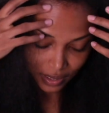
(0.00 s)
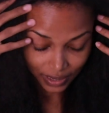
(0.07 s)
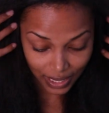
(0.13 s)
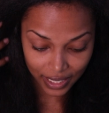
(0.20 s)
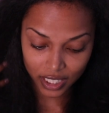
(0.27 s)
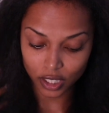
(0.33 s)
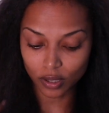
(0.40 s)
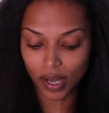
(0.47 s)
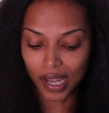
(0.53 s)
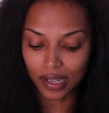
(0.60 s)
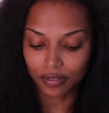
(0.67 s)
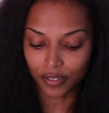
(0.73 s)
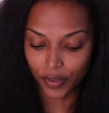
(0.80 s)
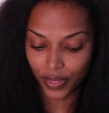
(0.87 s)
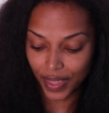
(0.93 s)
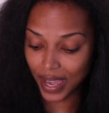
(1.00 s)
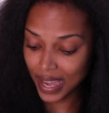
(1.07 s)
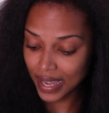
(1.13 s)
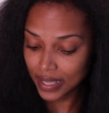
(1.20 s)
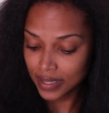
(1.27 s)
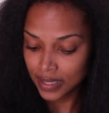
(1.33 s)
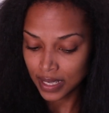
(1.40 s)
thank you God for
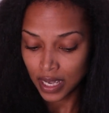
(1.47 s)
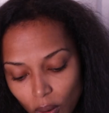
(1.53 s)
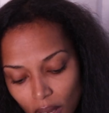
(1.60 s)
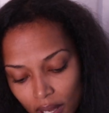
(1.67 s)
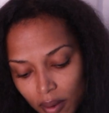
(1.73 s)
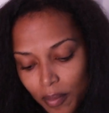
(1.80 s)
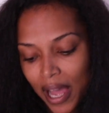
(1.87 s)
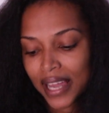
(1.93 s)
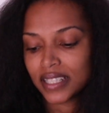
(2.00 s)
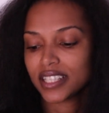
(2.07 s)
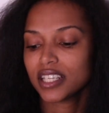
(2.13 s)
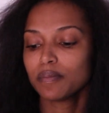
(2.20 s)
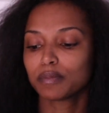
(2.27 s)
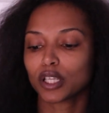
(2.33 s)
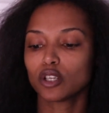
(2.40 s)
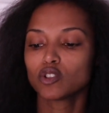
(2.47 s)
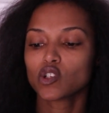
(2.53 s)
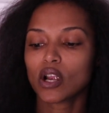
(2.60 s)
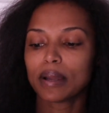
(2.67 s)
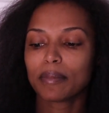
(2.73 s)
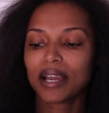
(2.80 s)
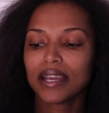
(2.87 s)
that. So um, I did blow
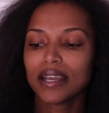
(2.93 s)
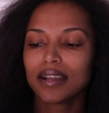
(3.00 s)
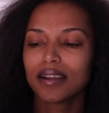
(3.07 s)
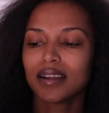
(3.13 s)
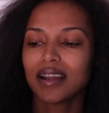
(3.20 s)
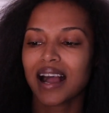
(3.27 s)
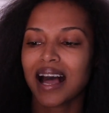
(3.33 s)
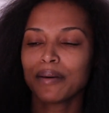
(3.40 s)
dry my hair.